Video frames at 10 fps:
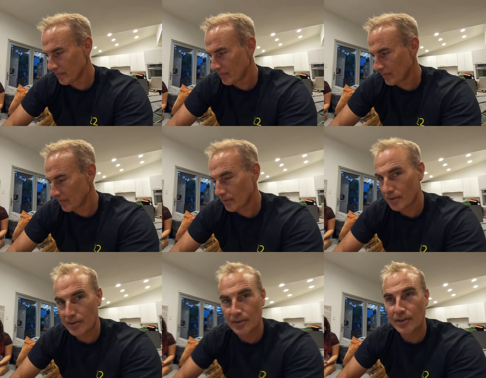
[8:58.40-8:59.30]

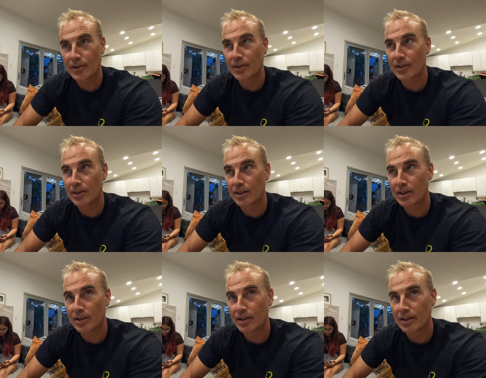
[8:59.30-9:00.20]

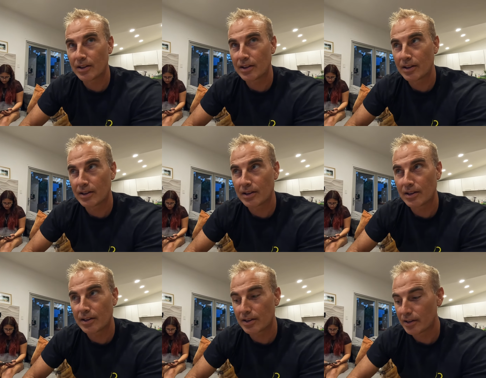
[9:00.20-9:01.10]

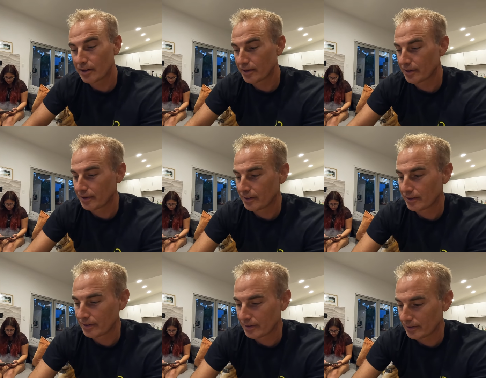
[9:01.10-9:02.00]

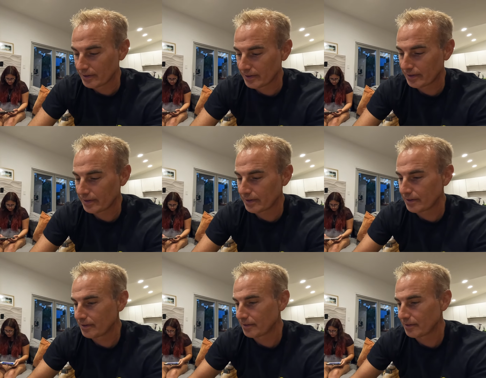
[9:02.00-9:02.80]
(silence)